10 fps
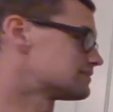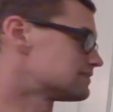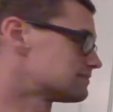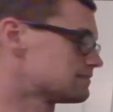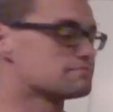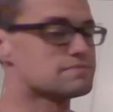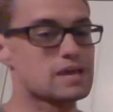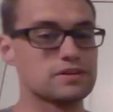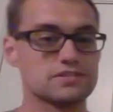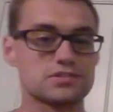Maybe
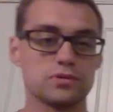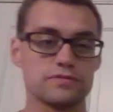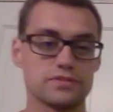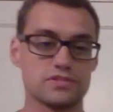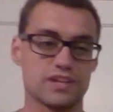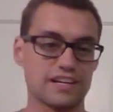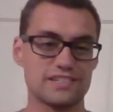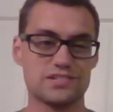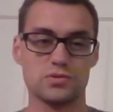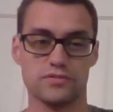it's sort of a science,
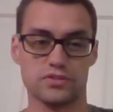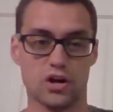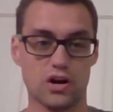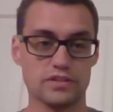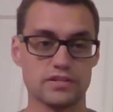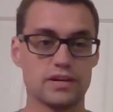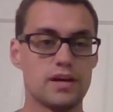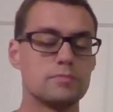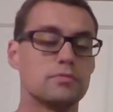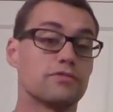sort of an art,
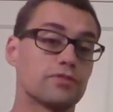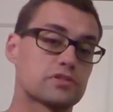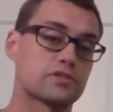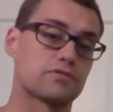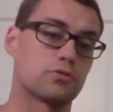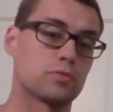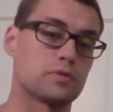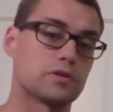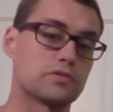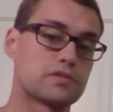but first and
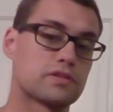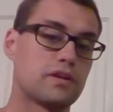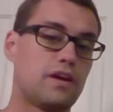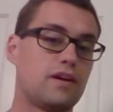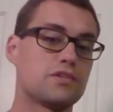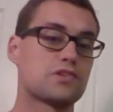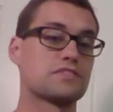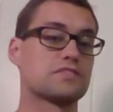foremost, chess is a